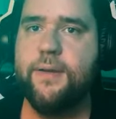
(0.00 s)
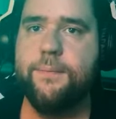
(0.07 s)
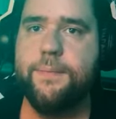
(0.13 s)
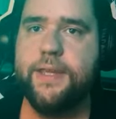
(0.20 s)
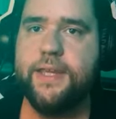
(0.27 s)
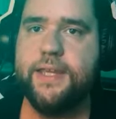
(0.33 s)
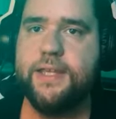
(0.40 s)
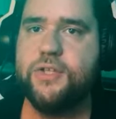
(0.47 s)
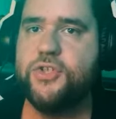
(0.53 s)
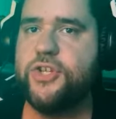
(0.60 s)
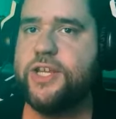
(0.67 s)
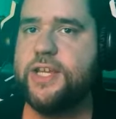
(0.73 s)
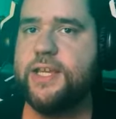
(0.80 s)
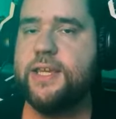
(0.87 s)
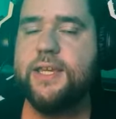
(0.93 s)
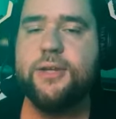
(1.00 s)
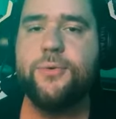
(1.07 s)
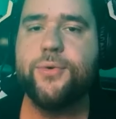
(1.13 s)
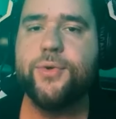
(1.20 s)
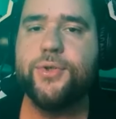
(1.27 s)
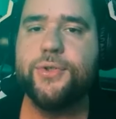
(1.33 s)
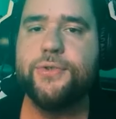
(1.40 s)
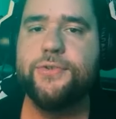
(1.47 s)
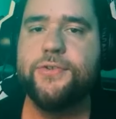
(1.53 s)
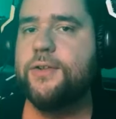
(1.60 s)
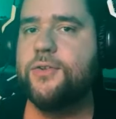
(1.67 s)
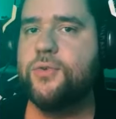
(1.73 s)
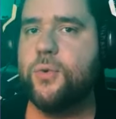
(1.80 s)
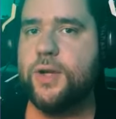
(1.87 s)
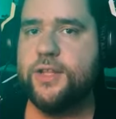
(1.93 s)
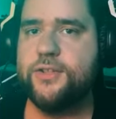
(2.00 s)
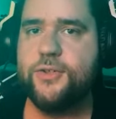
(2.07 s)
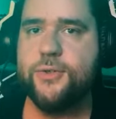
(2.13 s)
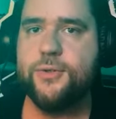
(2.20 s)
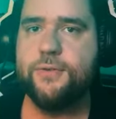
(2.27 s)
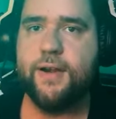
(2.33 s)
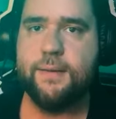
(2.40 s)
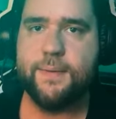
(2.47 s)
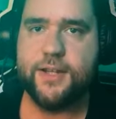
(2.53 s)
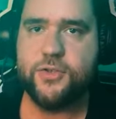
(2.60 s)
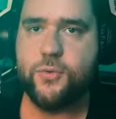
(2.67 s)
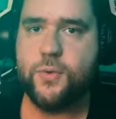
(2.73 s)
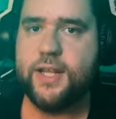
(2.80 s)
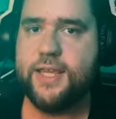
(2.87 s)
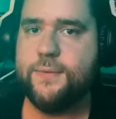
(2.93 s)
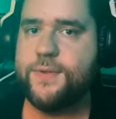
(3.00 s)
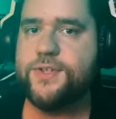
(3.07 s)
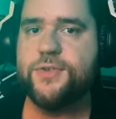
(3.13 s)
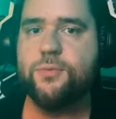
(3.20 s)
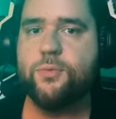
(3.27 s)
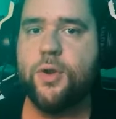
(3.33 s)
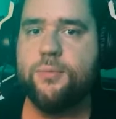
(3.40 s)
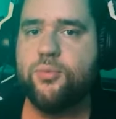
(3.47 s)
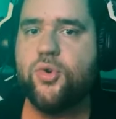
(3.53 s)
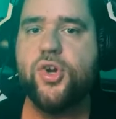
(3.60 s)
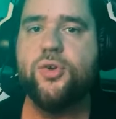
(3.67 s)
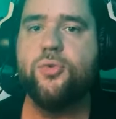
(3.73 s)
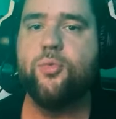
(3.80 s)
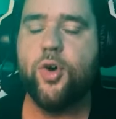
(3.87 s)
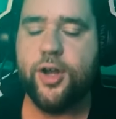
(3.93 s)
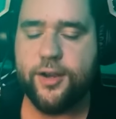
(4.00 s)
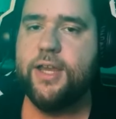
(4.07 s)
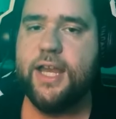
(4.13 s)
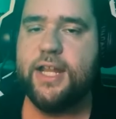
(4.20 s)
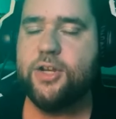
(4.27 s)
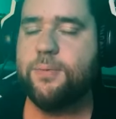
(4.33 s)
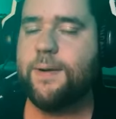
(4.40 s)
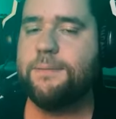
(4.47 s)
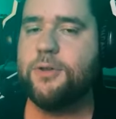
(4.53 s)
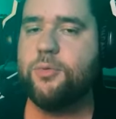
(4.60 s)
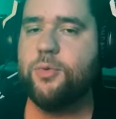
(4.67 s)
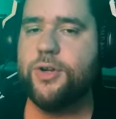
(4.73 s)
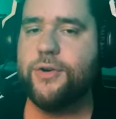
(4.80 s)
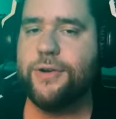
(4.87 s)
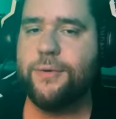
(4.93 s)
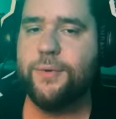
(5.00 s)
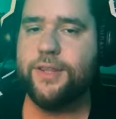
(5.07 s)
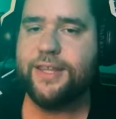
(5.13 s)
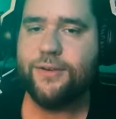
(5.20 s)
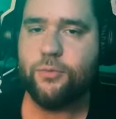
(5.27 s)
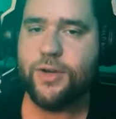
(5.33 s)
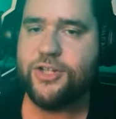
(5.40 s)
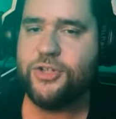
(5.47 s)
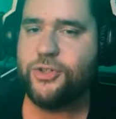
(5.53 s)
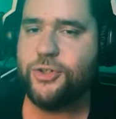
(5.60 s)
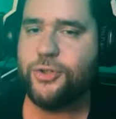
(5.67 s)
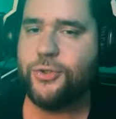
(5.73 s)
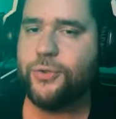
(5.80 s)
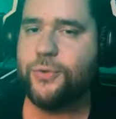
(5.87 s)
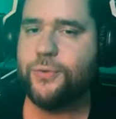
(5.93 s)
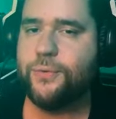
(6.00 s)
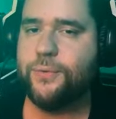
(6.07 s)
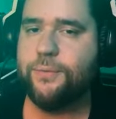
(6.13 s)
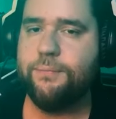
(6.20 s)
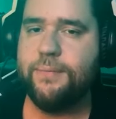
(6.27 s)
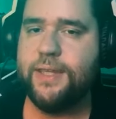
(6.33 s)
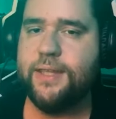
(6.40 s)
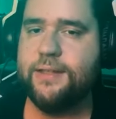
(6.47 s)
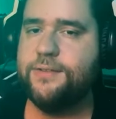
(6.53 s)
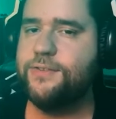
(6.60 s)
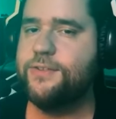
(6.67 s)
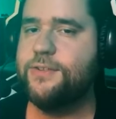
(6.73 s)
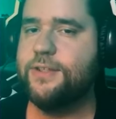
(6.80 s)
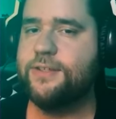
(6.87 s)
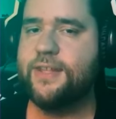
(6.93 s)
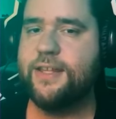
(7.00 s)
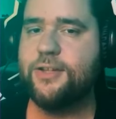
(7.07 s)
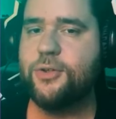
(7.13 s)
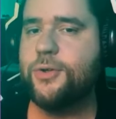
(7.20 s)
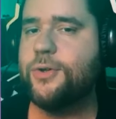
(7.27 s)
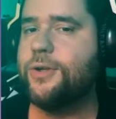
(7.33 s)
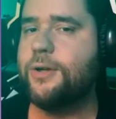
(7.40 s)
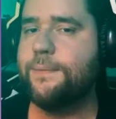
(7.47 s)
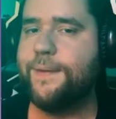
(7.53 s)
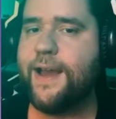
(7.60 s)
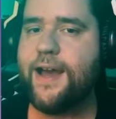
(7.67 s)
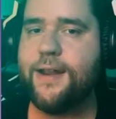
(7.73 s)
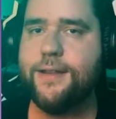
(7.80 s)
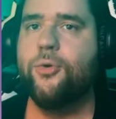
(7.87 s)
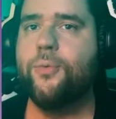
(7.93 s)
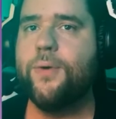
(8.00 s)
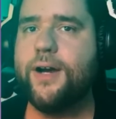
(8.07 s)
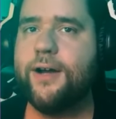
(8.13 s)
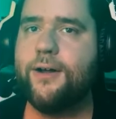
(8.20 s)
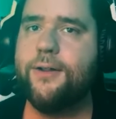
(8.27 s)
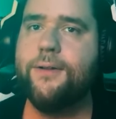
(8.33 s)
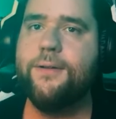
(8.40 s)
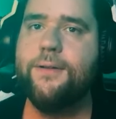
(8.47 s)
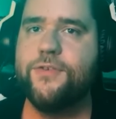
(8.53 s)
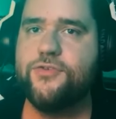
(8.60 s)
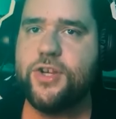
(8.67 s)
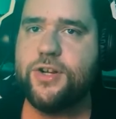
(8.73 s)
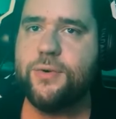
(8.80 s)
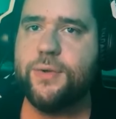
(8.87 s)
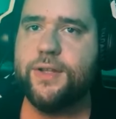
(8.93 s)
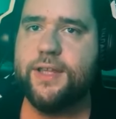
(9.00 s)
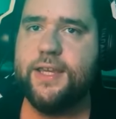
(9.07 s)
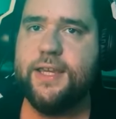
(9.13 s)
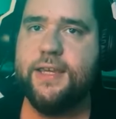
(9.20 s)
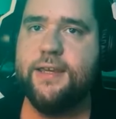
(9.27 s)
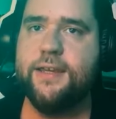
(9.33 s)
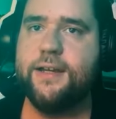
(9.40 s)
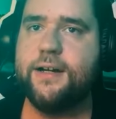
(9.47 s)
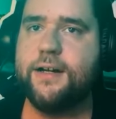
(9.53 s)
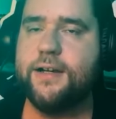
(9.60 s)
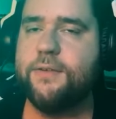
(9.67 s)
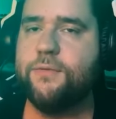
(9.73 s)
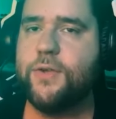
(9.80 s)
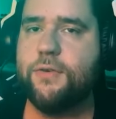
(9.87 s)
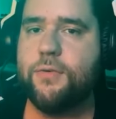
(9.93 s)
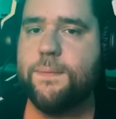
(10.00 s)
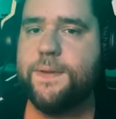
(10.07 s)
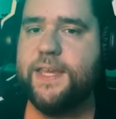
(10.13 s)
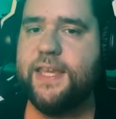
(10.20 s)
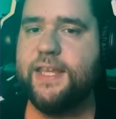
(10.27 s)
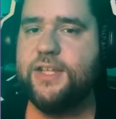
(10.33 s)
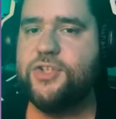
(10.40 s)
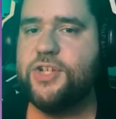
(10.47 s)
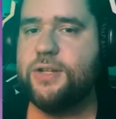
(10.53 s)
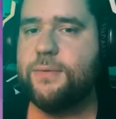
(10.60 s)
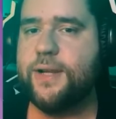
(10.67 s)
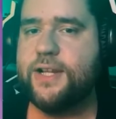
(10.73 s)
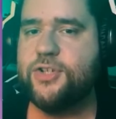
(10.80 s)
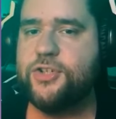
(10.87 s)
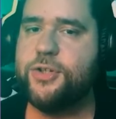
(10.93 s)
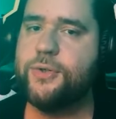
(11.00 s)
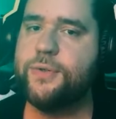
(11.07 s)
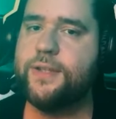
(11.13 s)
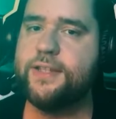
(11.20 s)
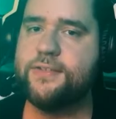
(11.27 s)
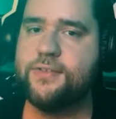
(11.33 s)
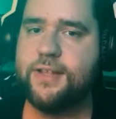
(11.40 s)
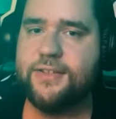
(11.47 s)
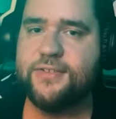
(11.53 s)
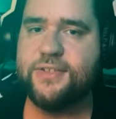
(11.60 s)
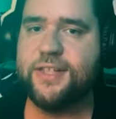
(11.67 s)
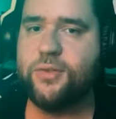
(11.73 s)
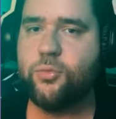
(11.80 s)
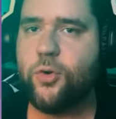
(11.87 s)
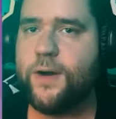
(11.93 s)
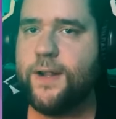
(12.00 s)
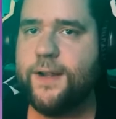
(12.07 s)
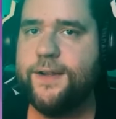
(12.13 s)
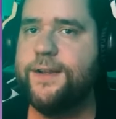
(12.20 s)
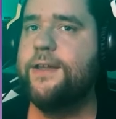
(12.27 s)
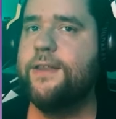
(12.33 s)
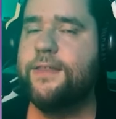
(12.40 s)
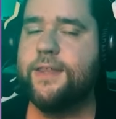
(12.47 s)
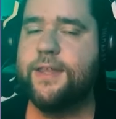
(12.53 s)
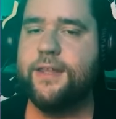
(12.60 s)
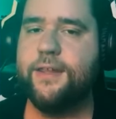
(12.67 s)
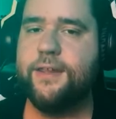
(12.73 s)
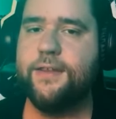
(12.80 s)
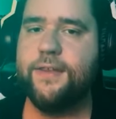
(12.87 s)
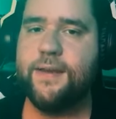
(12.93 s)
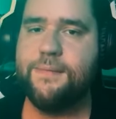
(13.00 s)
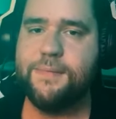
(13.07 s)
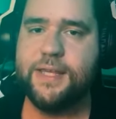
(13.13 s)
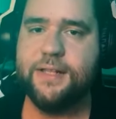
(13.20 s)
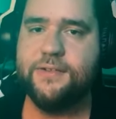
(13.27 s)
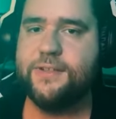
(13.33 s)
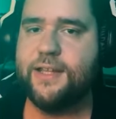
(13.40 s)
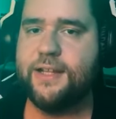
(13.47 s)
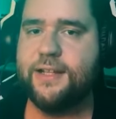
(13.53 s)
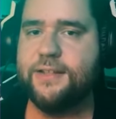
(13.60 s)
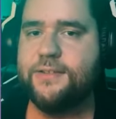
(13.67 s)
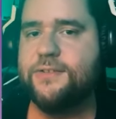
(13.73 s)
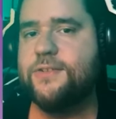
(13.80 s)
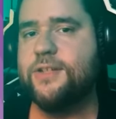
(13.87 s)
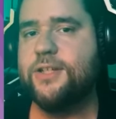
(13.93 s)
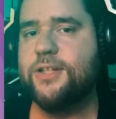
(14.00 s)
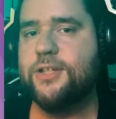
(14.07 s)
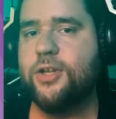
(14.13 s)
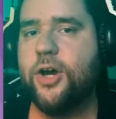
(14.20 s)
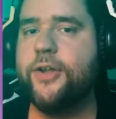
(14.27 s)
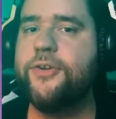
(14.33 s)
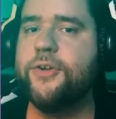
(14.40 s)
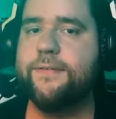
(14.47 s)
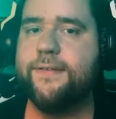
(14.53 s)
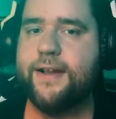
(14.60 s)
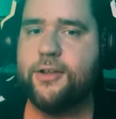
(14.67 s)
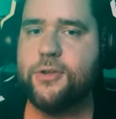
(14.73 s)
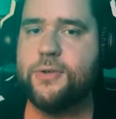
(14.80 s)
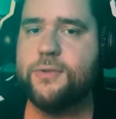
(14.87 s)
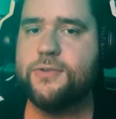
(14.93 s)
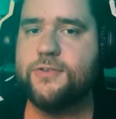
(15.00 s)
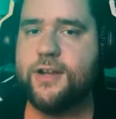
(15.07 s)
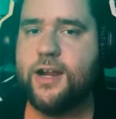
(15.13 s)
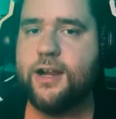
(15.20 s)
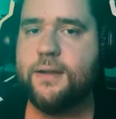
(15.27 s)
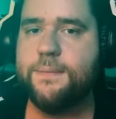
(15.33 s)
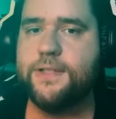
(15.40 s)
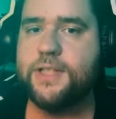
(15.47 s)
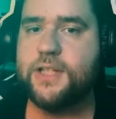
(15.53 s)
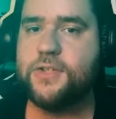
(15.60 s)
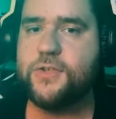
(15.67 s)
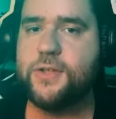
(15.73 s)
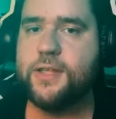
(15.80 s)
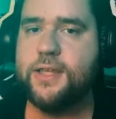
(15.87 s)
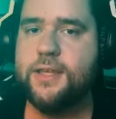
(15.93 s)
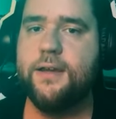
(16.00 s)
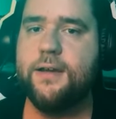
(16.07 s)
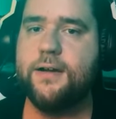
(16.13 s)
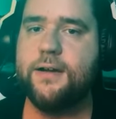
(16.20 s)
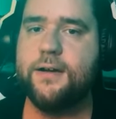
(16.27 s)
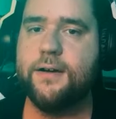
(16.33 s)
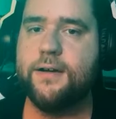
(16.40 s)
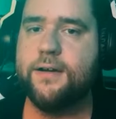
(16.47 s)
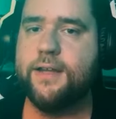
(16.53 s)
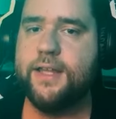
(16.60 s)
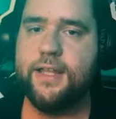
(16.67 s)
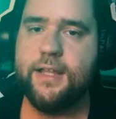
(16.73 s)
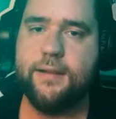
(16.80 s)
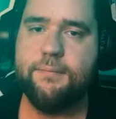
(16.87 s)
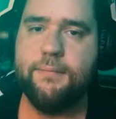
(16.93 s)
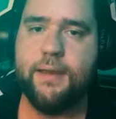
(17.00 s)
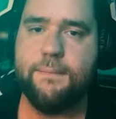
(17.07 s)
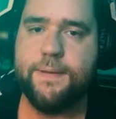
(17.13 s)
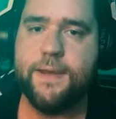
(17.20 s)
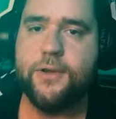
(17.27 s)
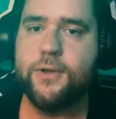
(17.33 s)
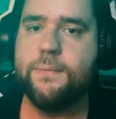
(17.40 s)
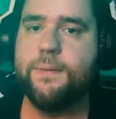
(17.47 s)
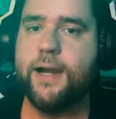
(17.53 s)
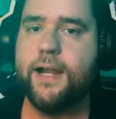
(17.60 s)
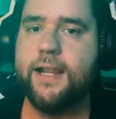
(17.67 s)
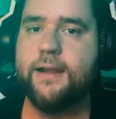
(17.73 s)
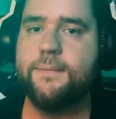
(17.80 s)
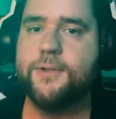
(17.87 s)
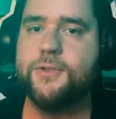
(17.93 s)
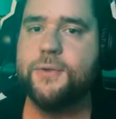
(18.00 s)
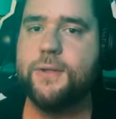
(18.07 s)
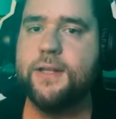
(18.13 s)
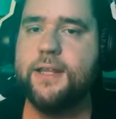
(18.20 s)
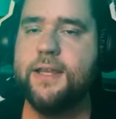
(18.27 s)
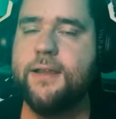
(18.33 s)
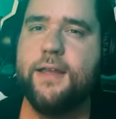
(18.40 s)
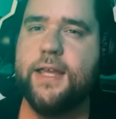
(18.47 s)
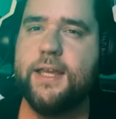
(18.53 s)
PEG equals 22 divided by 20, which is 1.1. And you're probably wondering what that ratio means. Is that good or bad? Well, generally, if you have a PEG ratio that's less than 1, then that means that it's an undervalued stock potentially, and may be a good buying opportunity.